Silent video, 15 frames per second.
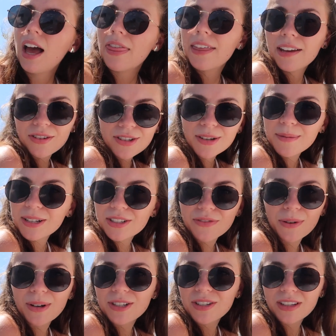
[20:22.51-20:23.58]
Thank you so much
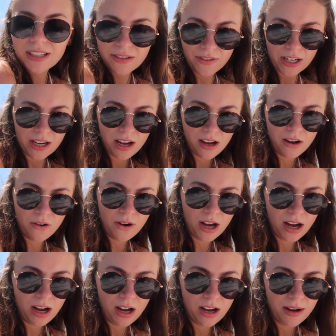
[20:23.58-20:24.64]
for watching this video.
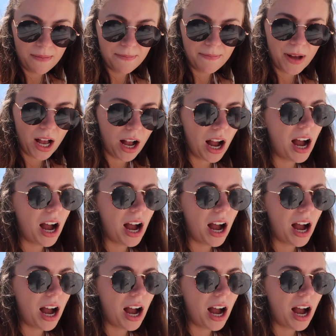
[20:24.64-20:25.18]
Um,